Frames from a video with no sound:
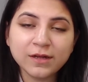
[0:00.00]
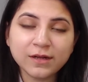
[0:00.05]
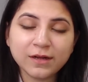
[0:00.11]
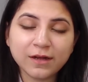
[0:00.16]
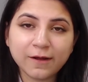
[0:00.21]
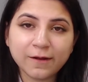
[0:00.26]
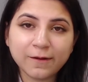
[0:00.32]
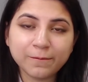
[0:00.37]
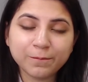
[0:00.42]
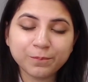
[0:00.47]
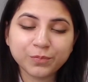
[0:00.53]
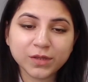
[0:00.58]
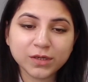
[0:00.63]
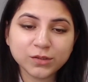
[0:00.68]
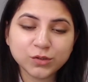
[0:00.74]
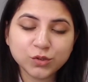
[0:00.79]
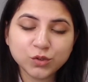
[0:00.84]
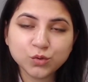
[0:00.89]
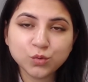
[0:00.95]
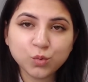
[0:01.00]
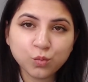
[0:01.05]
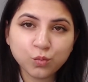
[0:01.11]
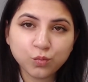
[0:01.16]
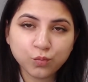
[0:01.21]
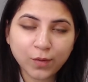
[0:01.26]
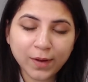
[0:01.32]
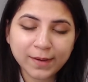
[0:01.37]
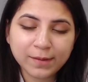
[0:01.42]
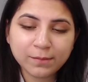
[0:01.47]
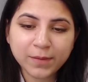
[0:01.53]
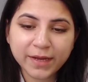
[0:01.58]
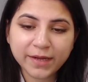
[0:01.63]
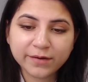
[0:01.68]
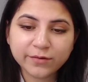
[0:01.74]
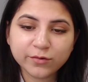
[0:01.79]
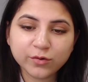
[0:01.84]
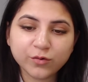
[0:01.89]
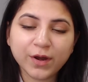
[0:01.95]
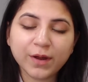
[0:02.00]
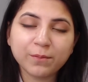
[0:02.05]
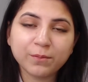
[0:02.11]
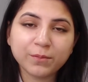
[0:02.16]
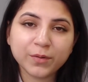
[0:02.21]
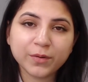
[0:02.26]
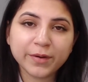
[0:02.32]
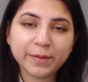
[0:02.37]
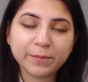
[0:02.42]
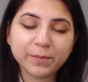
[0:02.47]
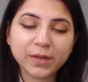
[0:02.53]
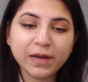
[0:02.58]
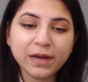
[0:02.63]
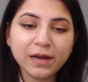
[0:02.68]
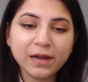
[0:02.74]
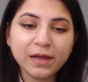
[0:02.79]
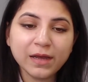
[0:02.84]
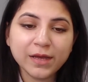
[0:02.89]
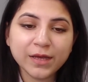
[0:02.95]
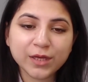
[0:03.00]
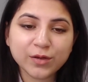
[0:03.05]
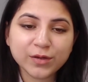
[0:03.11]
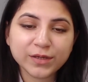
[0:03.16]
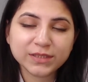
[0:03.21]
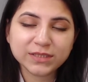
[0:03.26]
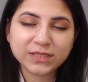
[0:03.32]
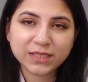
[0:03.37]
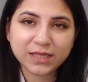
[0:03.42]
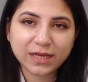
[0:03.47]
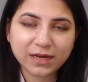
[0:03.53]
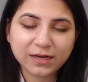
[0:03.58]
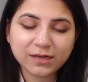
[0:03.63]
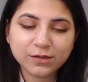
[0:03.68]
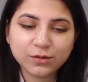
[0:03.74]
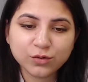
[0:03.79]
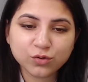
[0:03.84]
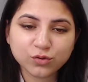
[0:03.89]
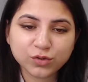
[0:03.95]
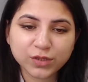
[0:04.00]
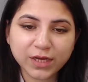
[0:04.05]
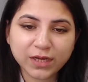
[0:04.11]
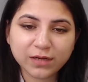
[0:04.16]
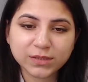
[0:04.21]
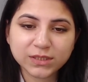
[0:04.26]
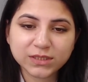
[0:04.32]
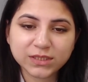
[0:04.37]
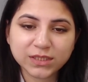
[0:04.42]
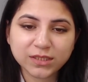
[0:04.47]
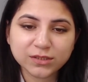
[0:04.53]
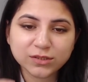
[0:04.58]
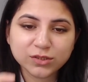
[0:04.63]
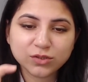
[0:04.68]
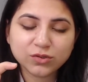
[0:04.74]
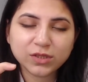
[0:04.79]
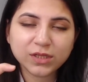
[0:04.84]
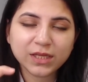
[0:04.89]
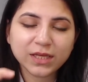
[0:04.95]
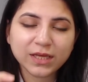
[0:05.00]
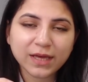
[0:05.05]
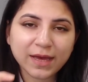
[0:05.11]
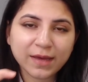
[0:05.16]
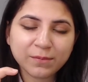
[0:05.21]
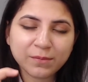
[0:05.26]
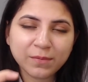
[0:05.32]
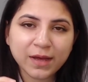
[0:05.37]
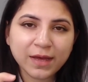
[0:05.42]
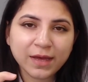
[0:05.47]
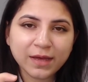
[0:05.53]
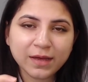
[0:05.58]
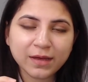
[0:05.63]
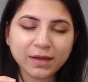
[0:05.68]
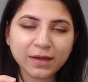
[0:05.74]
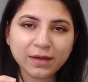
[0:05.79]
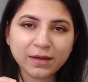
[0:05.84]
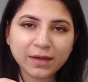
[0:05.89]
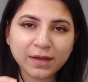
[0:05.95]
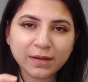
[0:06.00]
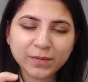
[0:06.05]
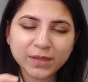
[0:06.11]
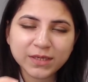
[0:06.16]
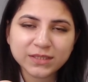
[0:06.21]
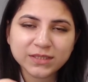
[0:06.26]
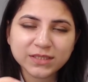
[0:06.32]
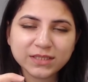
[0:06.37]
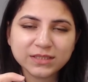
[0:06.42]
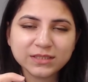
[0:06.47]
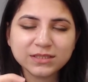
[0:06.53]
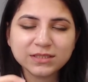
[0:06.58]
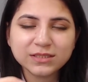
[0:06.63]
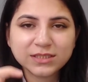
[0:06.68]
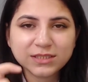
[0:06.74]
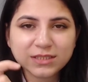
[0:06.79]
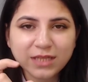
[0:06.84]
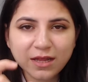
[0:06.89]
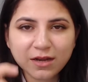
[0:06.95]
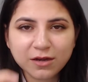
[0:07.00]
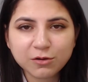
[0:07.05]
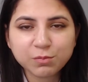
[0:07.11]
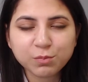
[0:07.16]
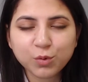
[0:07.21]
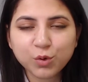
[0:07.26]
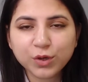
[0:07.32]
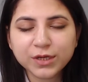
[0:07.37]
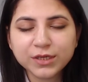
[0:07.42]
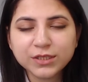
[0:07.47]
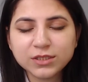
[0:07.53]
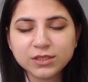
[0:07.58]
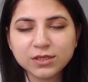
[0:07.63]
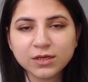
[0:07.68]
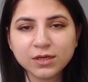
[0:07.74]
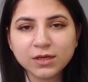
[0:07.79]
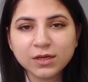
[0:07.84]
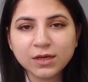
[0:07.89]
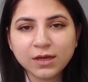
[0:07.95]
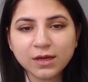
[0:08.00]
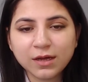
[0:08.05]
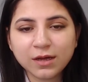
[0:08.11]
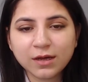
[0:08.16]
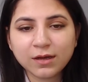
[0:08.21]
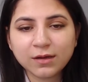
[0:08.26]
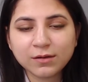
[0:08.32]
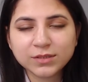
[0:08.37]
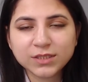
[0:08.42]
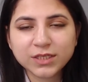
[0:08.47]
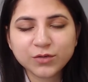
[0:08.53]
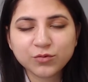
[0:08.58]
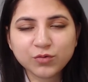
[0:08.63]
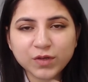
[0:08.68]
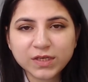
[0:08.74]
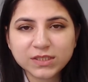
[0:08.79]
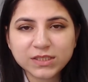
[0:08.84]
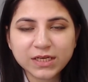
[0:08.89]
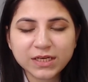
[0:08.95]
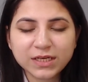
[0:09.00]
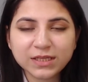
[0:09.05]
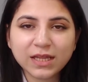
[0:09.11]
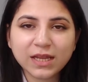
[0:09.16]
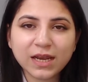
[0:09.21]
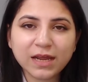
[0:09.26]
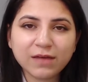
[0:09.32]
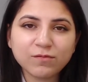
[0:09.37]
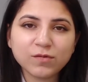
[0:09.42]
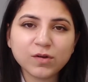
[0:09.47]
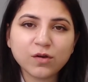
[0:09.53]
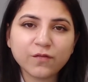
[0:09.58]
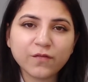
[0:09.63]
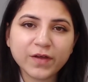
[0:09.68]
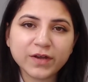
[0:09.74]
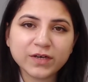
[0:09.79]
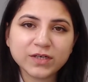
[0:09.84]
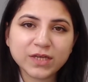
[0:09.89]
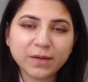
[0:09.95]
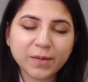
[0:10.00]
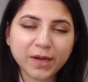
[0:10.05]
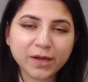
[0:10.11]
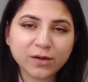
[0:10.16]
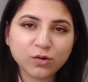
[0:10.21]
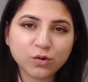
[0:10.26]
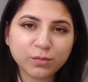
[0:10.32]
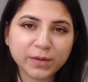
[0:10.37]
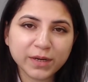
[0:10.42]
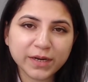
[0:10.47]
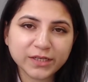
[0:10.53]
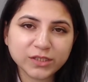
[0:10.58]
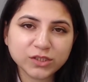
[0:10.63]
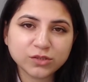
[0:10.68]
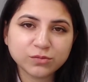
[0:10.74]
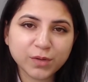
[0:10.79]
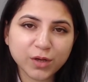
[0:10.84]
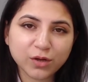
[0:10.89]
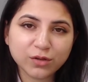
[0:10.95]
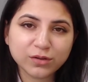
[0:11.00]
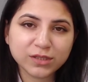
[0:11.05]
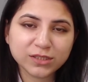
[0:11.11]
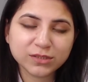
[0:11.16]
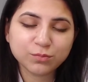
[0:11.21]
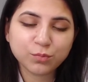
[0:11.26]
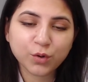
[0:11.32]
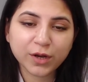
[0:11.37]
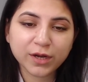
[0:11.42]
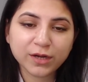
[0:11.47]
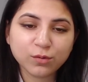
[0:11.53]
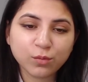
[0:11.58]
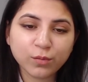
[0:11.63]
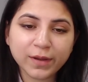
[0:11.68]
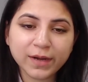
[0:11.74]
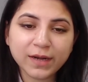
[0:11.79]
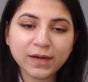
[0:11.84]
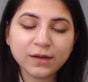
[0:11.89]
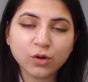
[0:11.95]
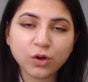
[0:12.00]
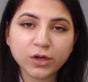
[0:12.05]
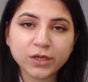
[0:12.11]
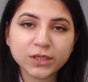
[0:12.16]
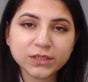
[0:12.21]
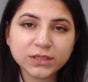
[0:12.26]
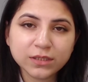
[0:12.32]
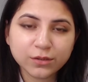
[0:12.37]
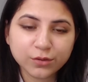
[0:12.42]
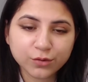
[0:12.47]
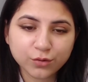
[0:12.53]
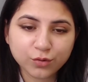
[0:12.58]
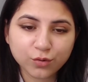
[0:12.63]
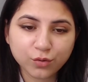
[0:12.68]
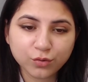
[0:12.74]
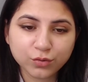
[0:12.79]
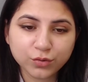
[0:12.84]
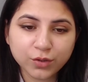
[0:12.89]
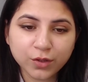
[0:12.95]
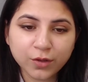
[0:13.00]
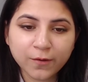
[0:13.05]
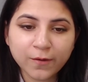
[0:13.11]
to 1 microgram per ml, you can see that growth can be seen. So the MIC is the center point. Decreasing the level of antimicrobial agent beyond this point will cause growth.